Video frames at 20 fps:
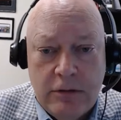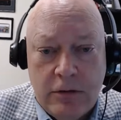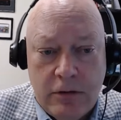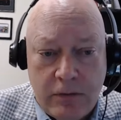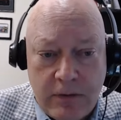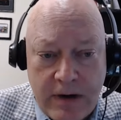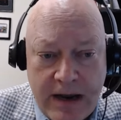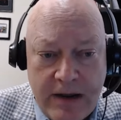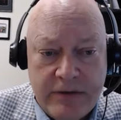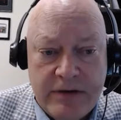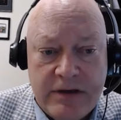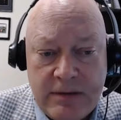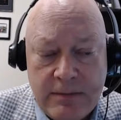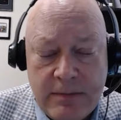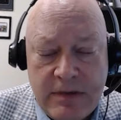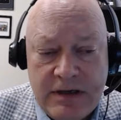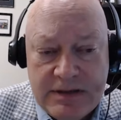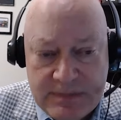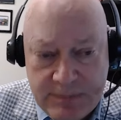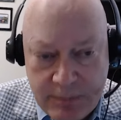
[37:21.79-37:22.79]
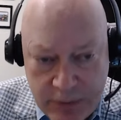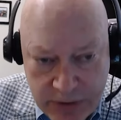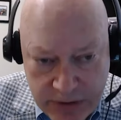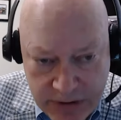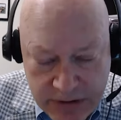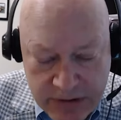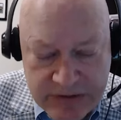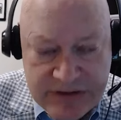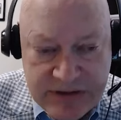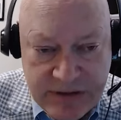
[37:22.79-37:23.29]
Grounding means
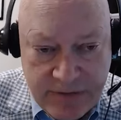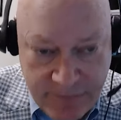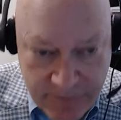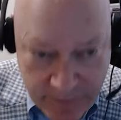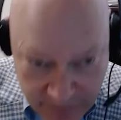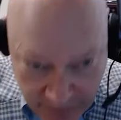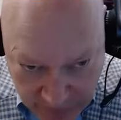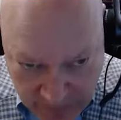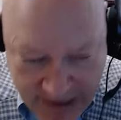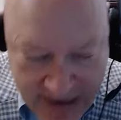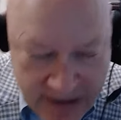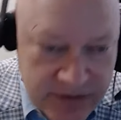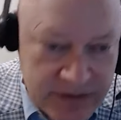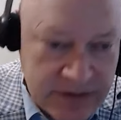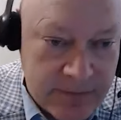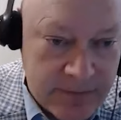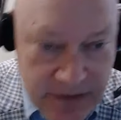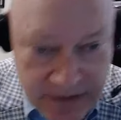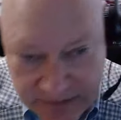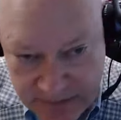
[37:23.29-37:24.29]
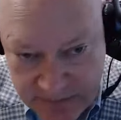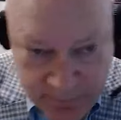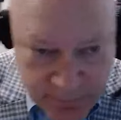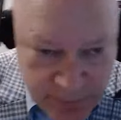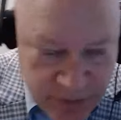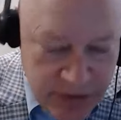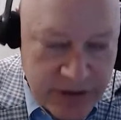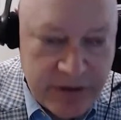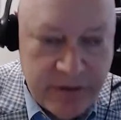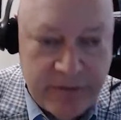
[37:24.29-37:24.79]
putting yourself, grounding, like
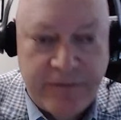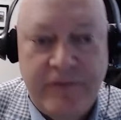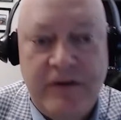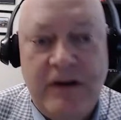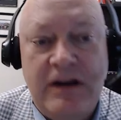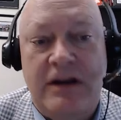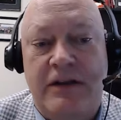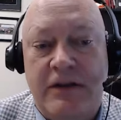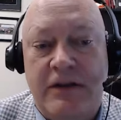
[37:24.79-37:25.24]
putting your feet